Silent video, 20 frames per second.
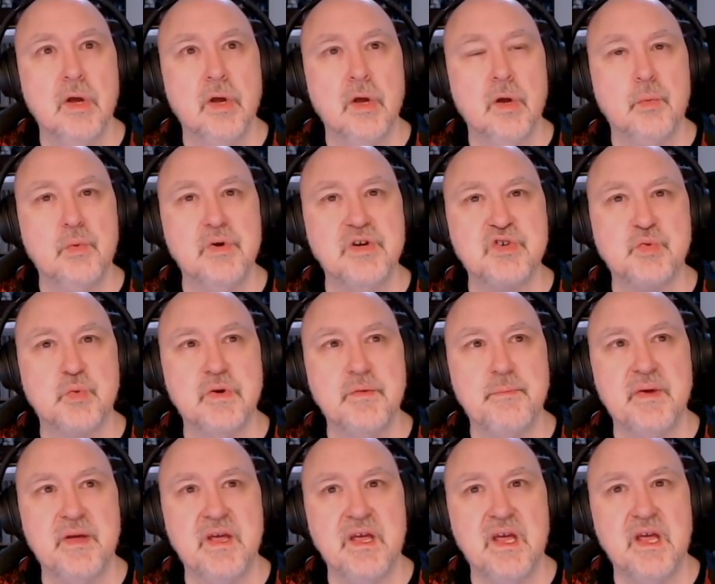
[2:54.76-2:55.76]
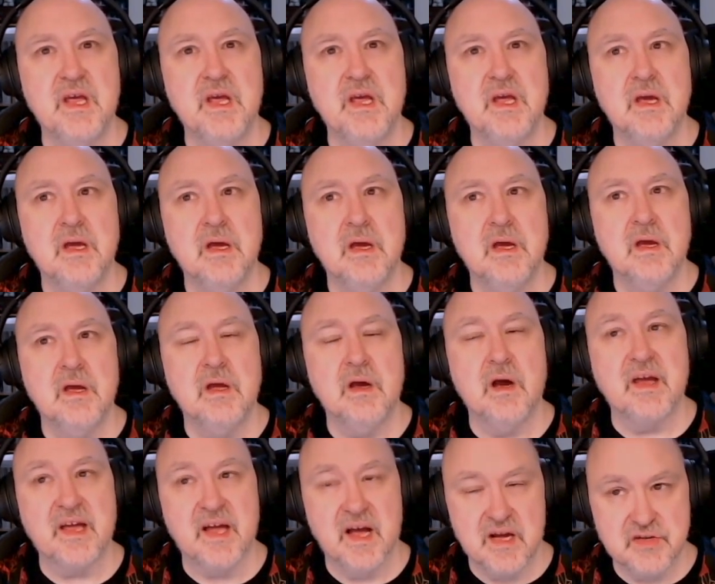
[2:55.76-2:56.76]
which would be,
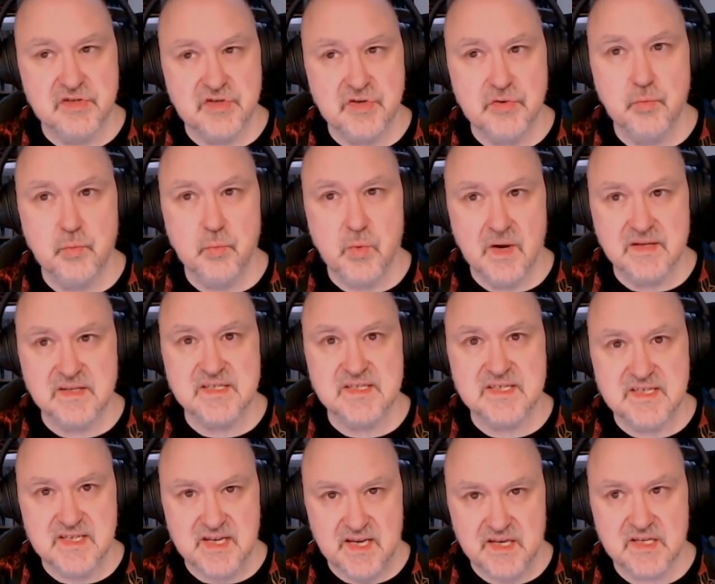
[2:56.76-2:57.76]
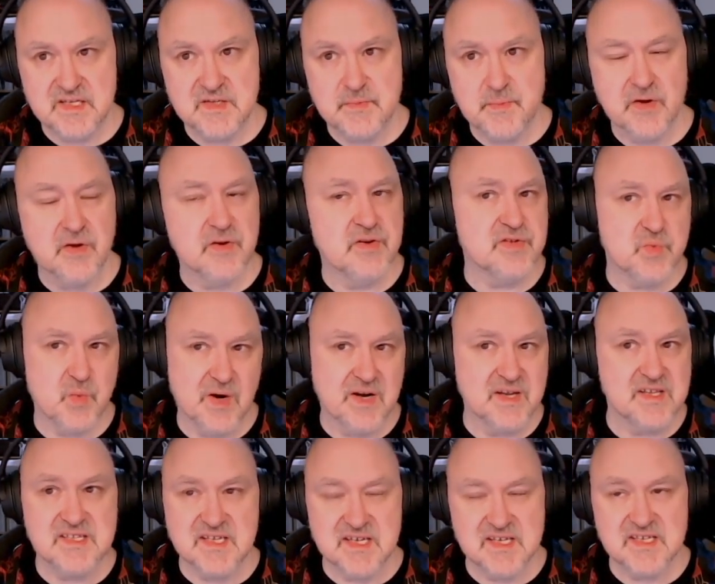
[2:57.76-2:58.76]
I can't do one, six, because one
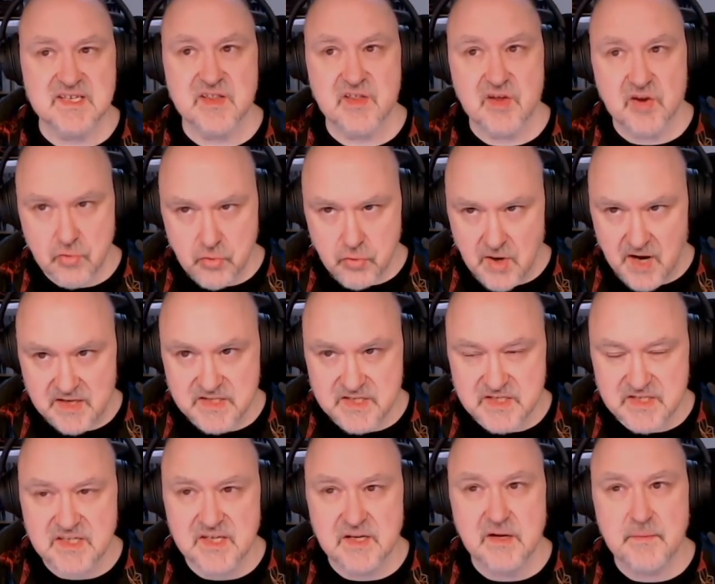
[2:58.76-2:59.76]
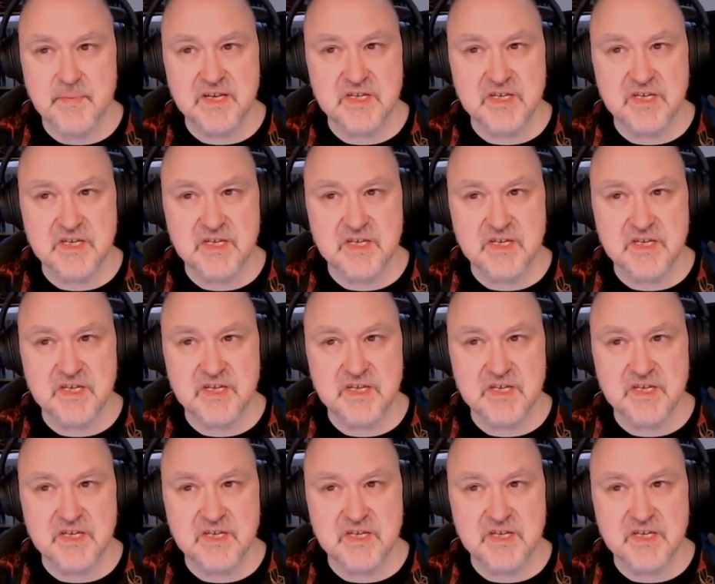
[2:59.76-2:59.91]
and six are the crust. So it'd be